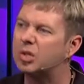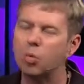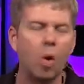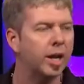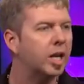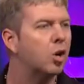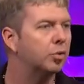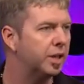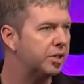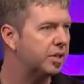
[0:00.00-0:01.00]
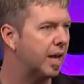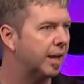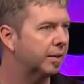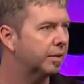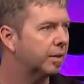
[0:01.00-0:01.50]
his one and only
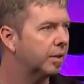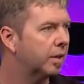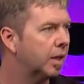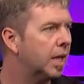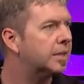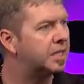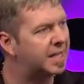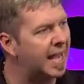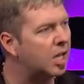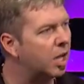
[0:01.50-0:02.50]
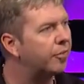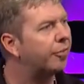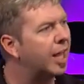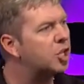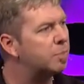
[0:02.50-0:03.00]
Son to take on
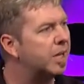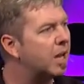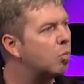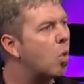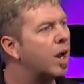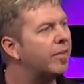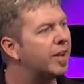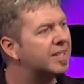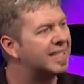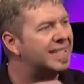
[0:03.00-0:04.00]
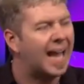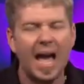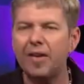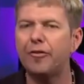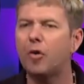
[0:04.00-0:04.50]
flesh, become one of us,
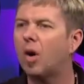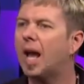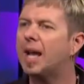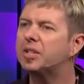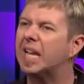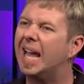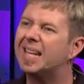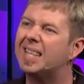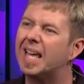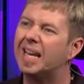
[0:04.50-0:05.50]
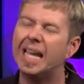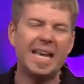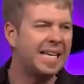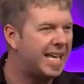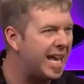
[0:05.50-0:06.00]
die for us, and then
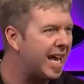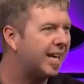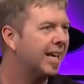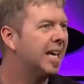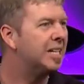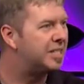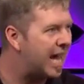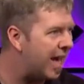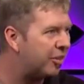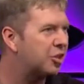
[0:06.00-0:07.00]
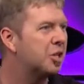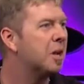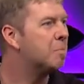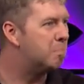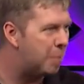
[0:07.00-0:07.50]
kick death's
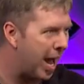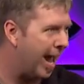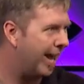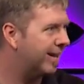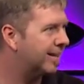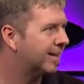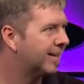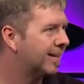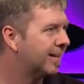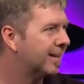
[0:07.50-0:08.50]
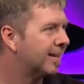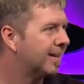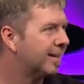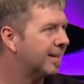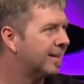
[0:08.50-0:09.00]
butt.
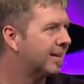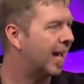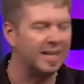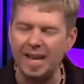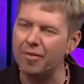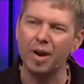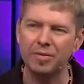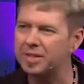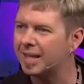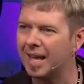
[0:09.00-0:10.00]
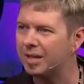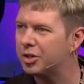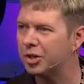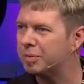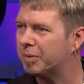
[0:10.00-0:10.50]
I never have said that in
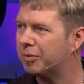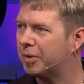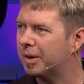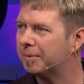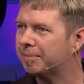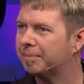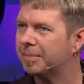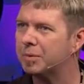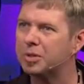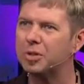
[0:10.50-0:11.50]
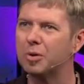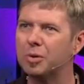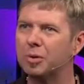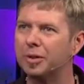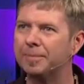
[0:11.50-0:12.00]
church before. It was so
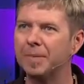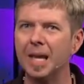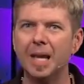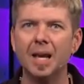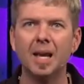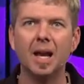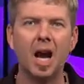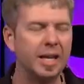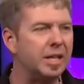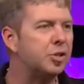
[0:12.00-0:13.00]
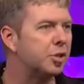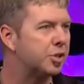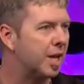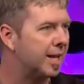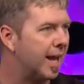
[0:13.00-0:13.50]
cool. On Easter
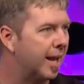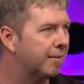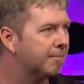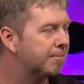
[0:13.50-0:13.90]
Sunday,